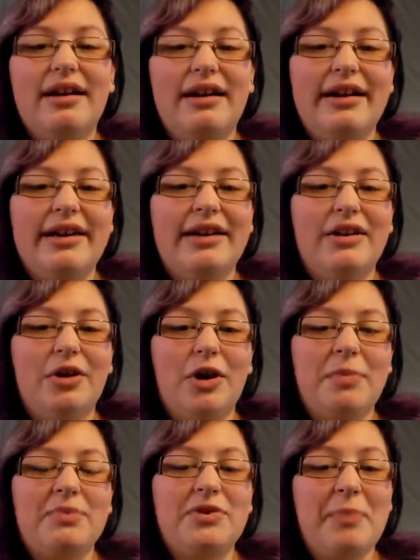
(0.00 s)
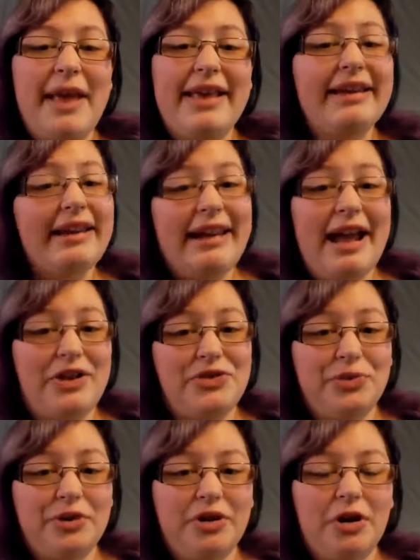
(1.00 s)
in a LARP to make it an
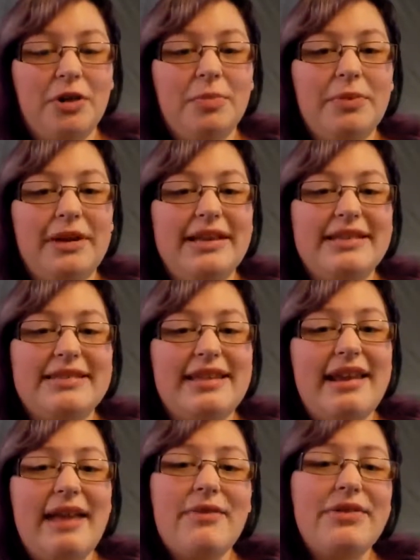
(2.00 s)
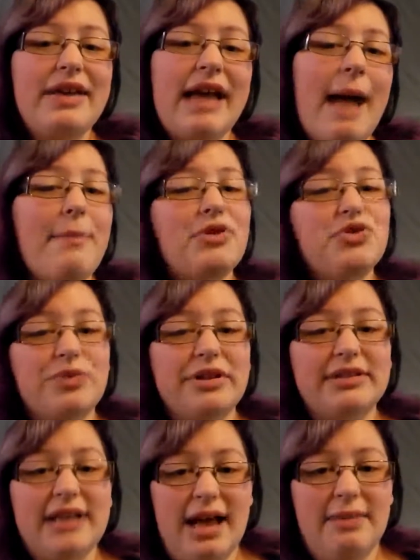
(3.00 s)
actual LARP, is that everything happens
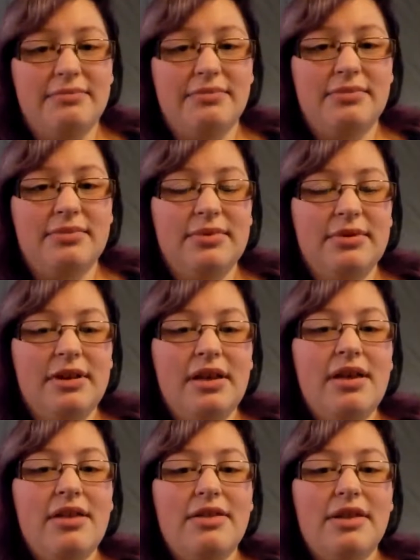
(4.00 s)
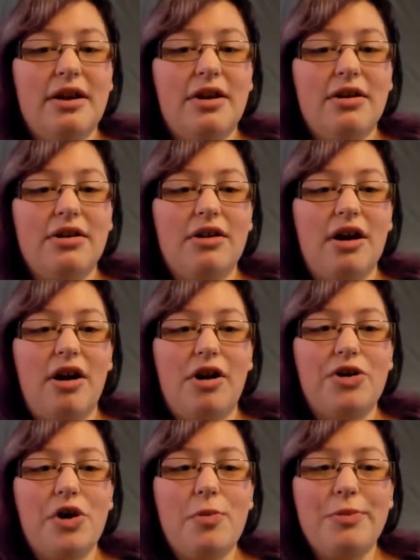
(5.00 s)
real time. There
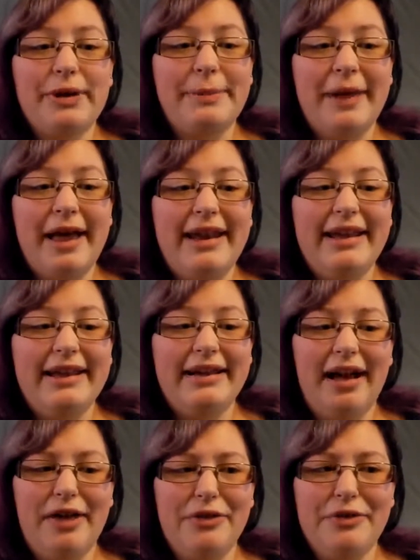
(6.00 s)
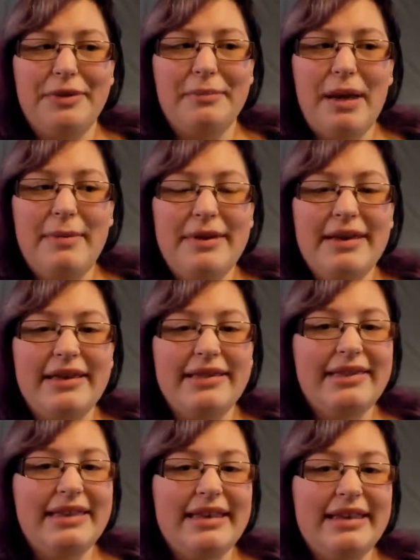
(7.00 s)
are no pre-planning other than
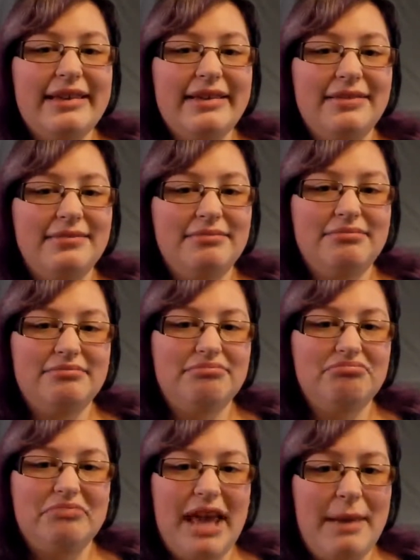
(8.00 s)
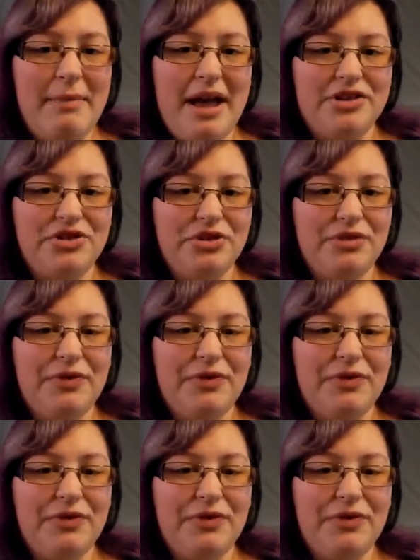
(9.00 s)
maybe the game master